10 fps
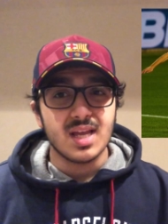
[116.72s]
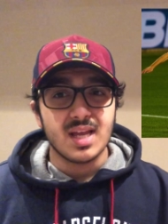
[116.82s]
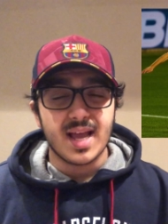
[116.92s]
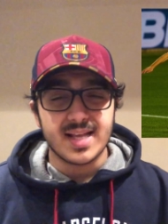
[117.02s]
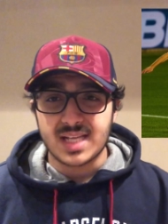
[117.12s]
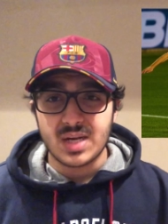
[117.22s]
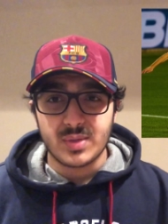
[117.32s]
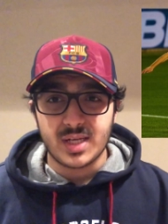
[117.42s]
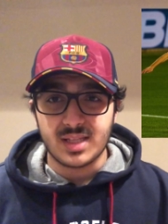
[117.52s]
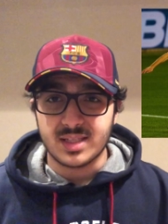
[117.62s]
It's getting
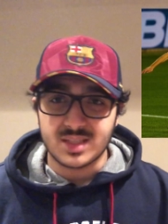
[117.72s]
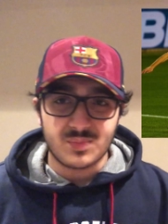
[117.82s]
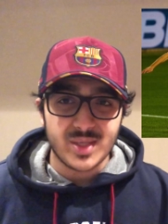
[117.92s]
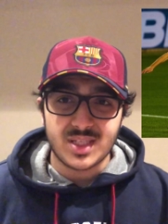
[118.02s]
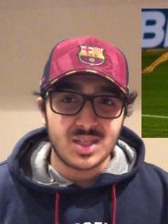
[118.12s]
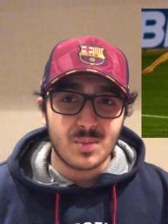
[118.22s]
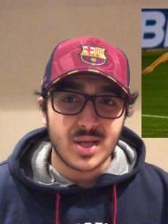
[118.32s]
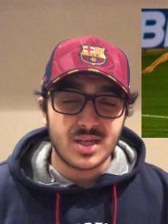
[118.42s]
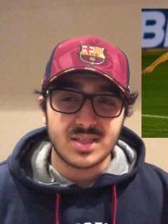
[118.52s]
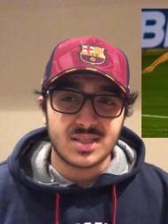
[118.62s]
ridiculous. This Messi
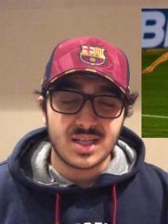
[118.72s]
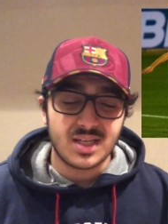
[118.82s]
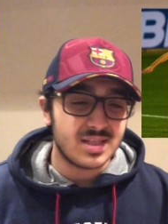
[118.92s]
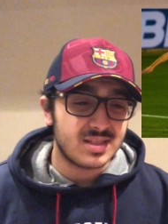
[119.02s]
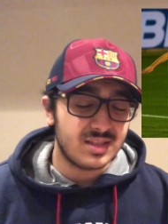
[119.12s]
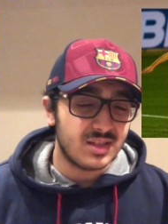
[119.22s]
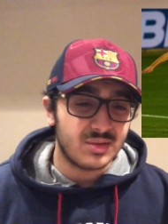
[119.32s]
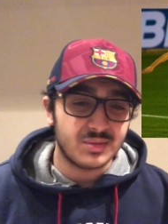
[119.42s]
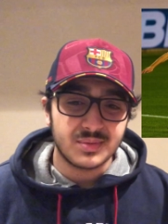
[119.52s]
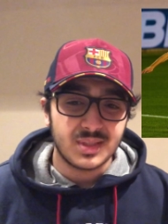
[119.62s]
independence thing is,
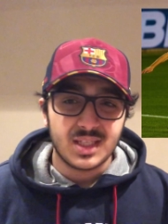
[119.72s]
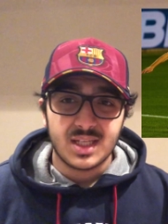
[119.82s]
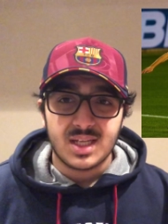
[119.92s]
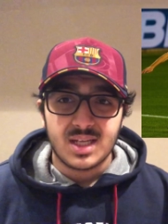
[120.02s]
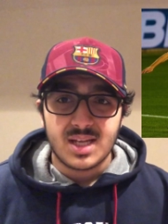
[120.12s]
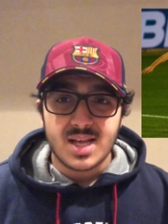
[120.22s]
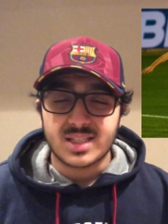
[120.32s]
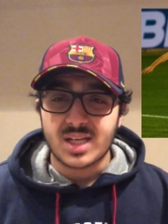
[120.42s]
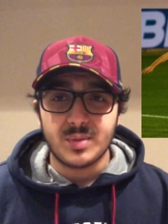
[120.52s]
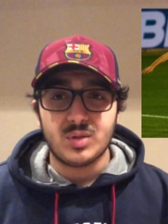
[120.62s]
is
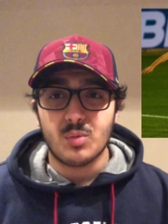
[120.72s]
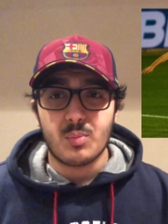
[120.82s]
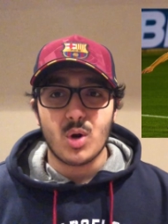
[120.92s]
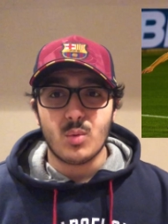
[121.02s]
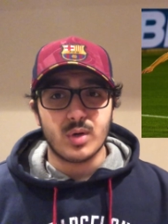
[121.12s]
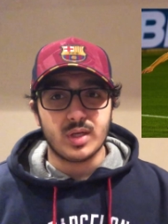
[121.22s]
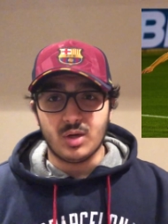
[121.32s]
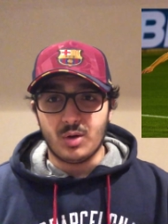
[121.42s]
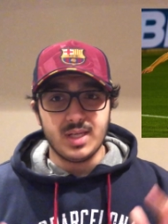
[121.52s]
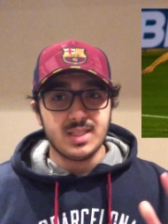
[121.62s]
coming to a point where,
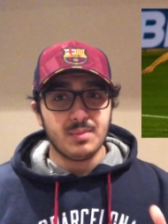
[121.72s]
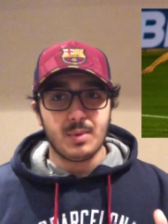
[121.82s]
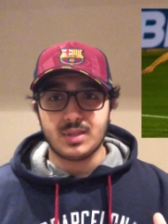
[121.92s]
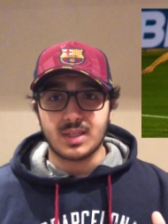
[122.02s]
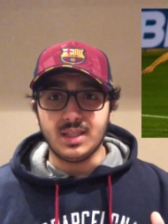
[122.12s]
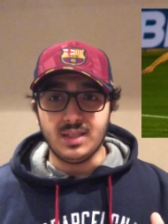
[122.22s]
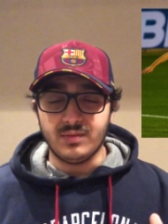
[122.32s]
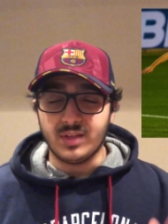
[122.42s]
he's about to leave.